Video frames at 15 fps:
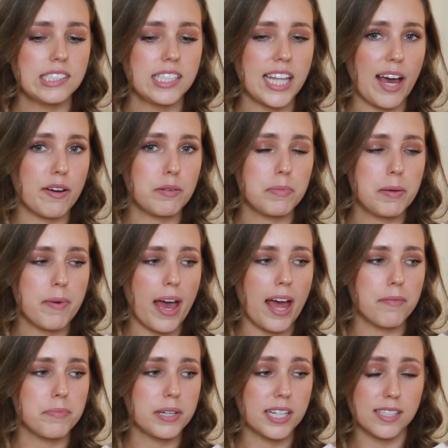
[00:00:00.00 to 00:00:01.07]
and that would be
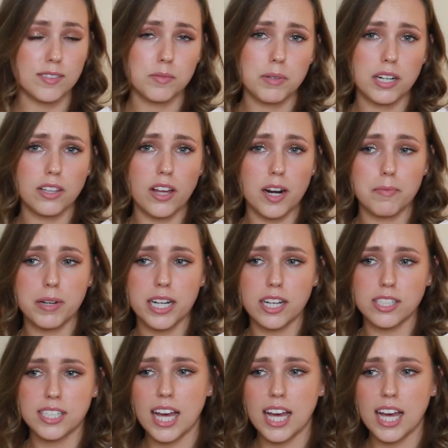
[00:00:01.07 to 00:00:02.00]
bad because I've spent a lot of money on